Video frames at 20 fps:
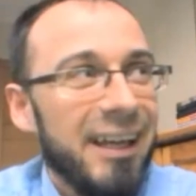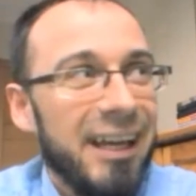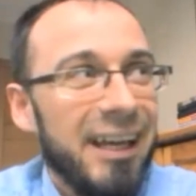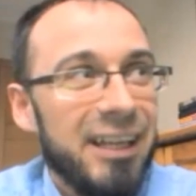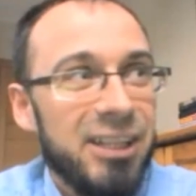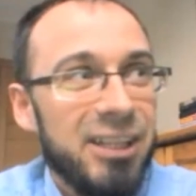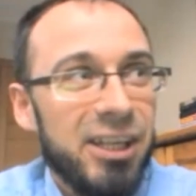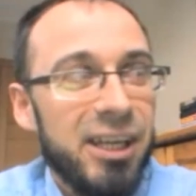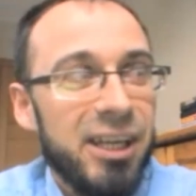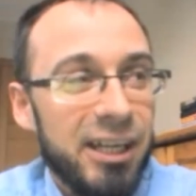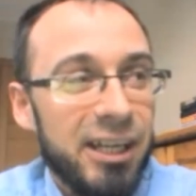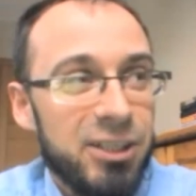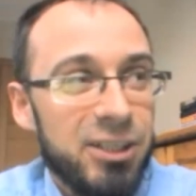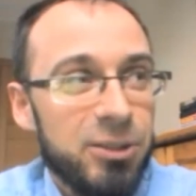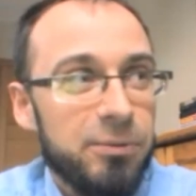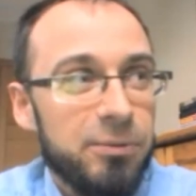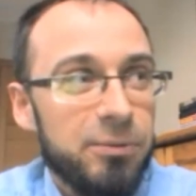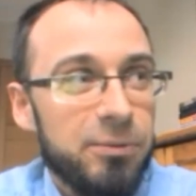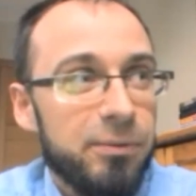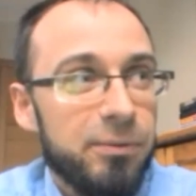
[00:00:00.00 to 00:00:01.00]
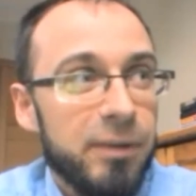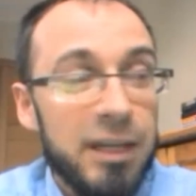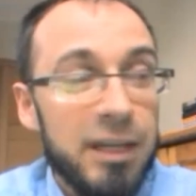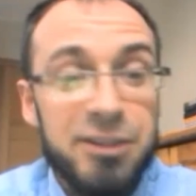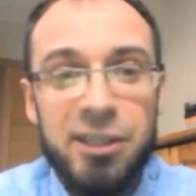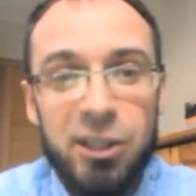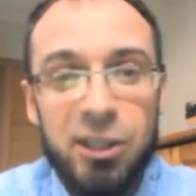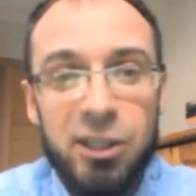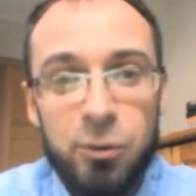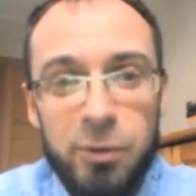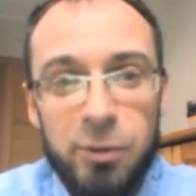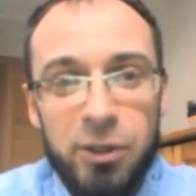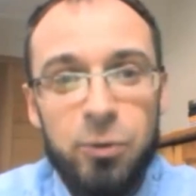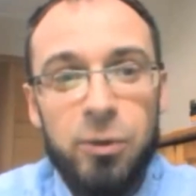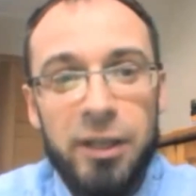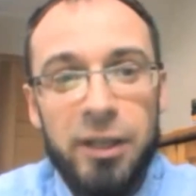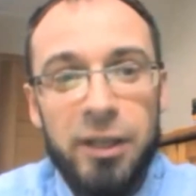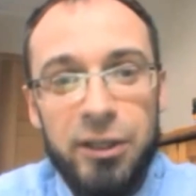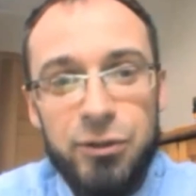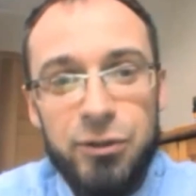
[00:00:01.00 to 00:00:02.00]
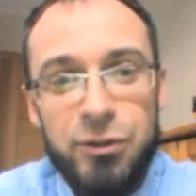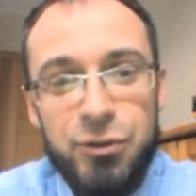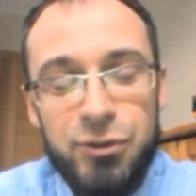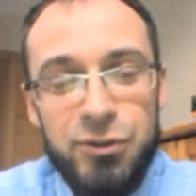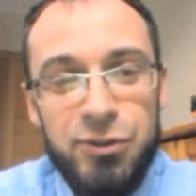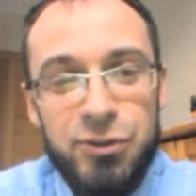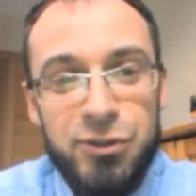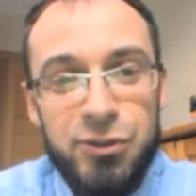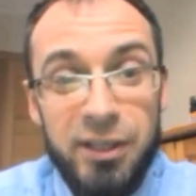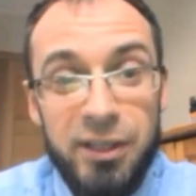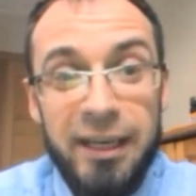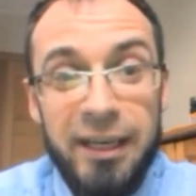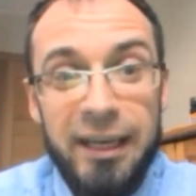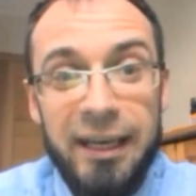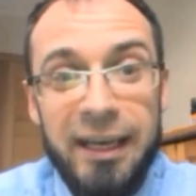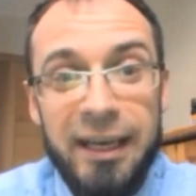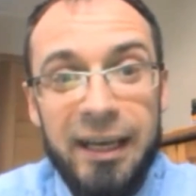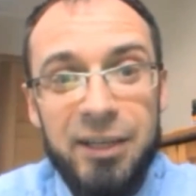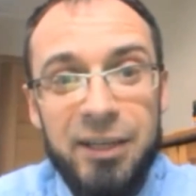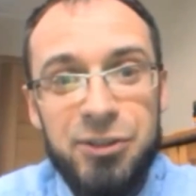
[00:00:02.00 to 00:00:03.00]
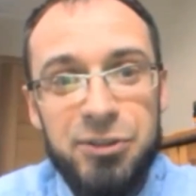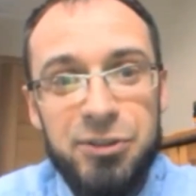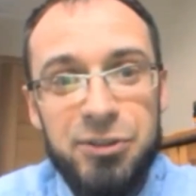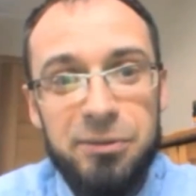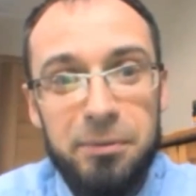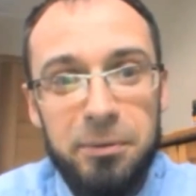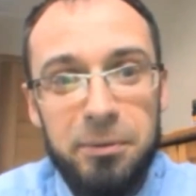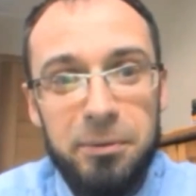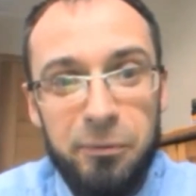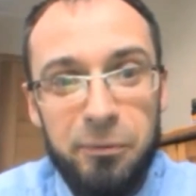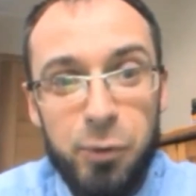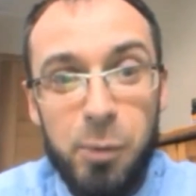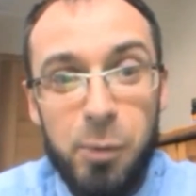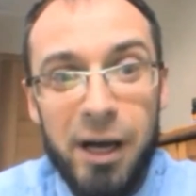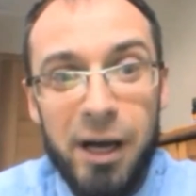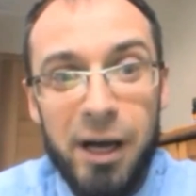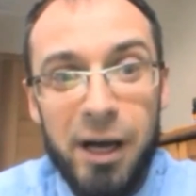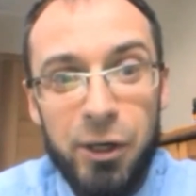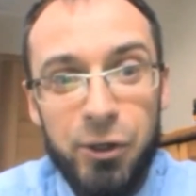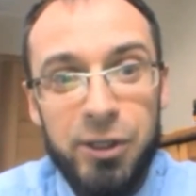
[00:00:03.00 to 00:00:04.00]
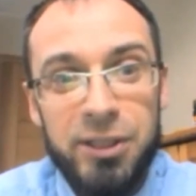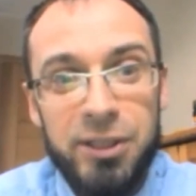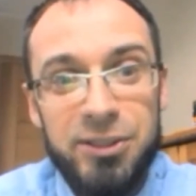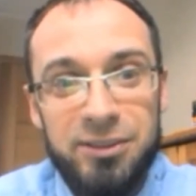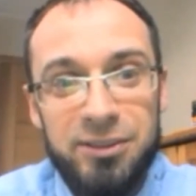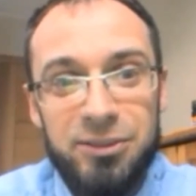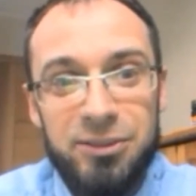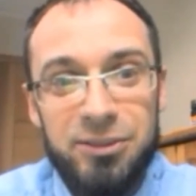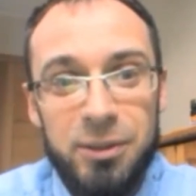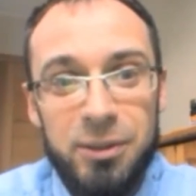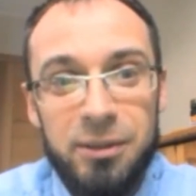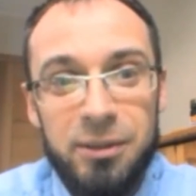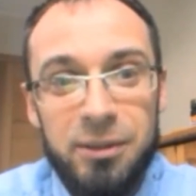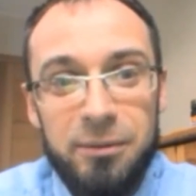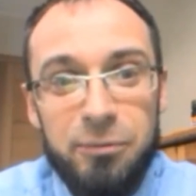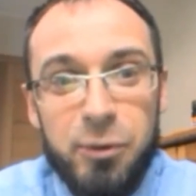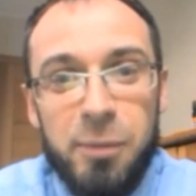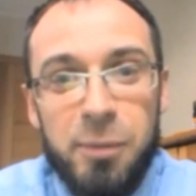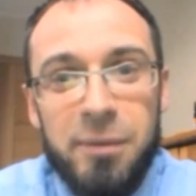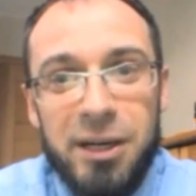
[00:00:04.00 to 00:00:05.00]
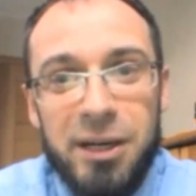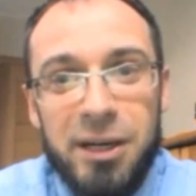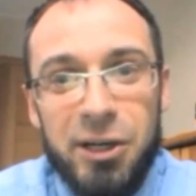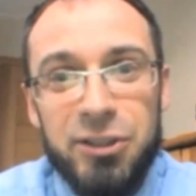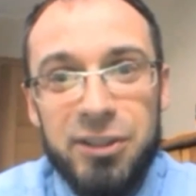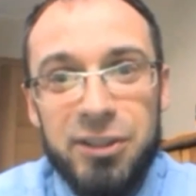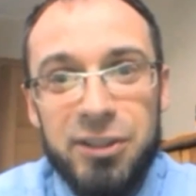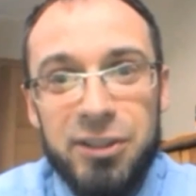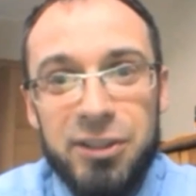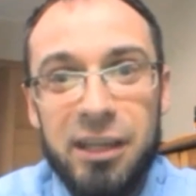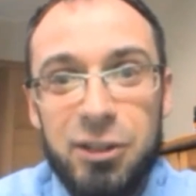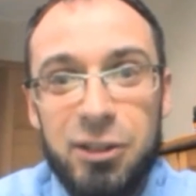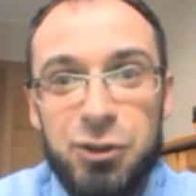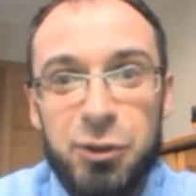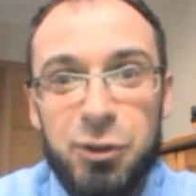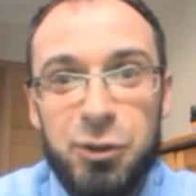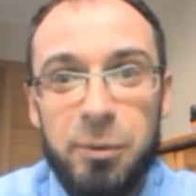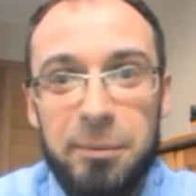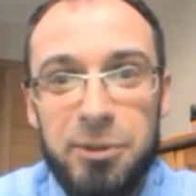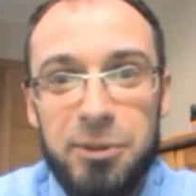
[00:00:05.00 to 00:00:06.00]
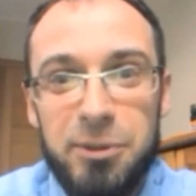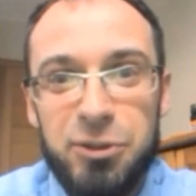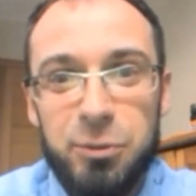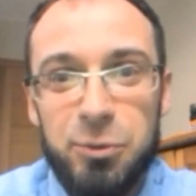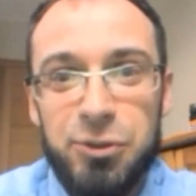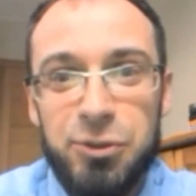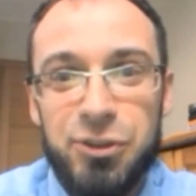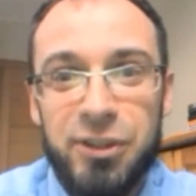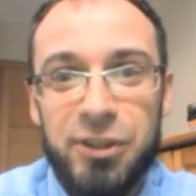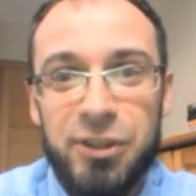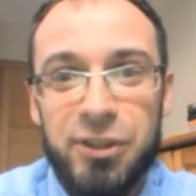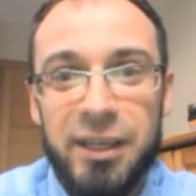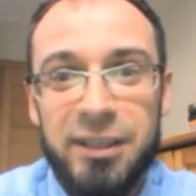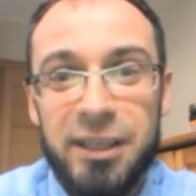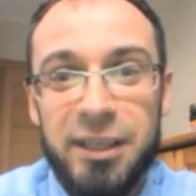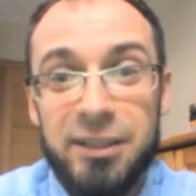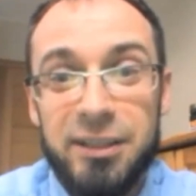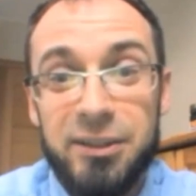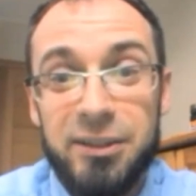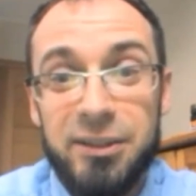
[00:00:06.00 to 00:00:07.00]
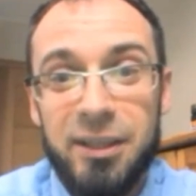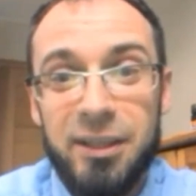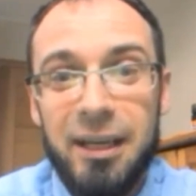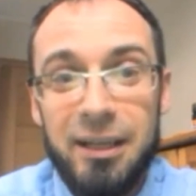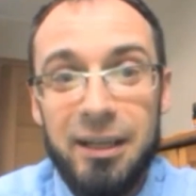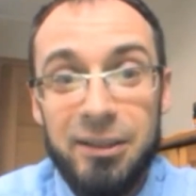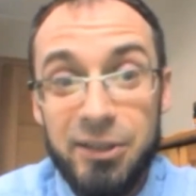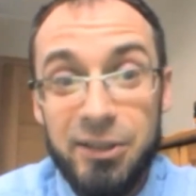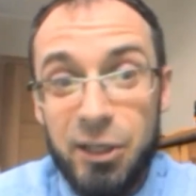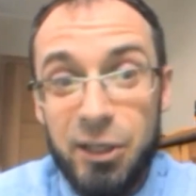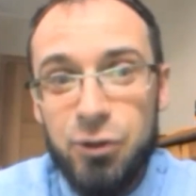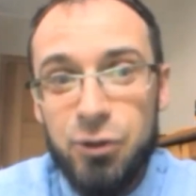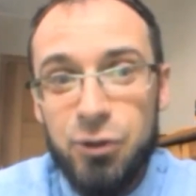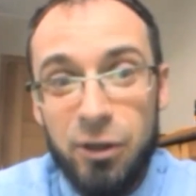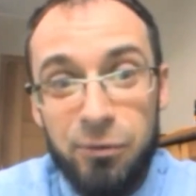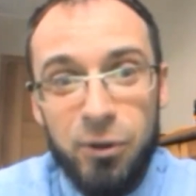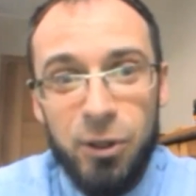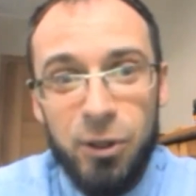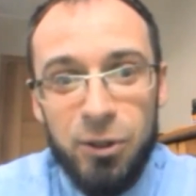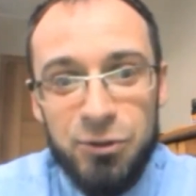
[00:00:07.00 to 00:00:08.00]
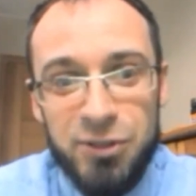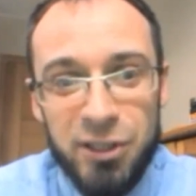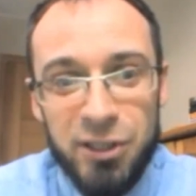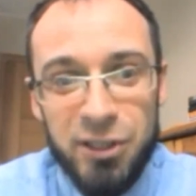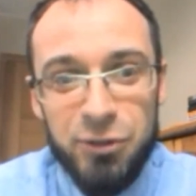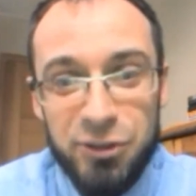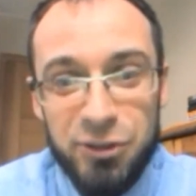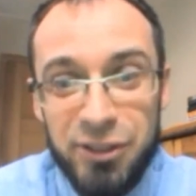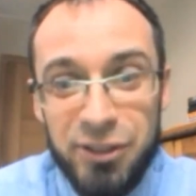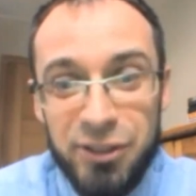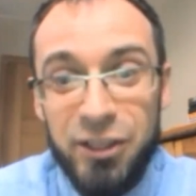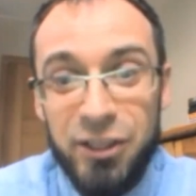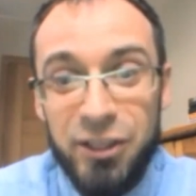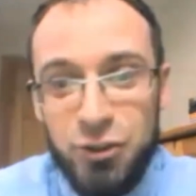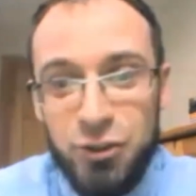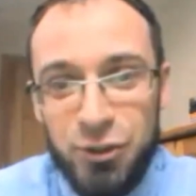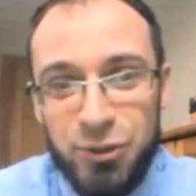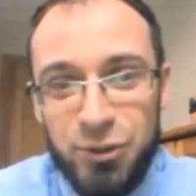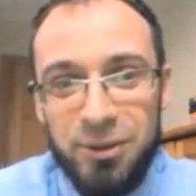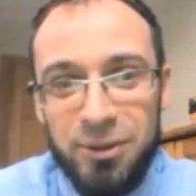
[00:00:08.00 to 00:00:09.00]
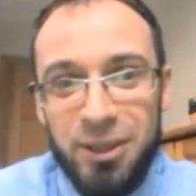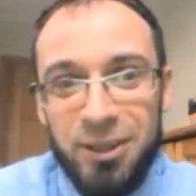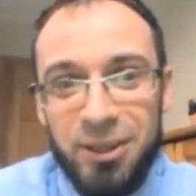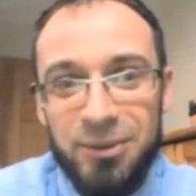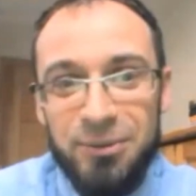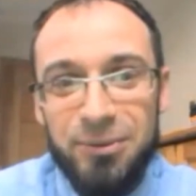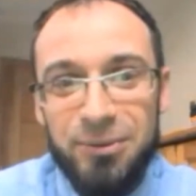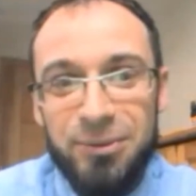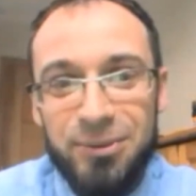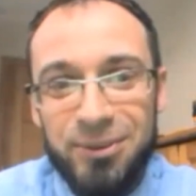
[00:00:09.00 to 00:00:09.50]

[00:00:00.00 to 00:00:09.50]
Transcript: any kind of ethical regulations against free market. So the free market extremists would say that there is, of course, there's a danger of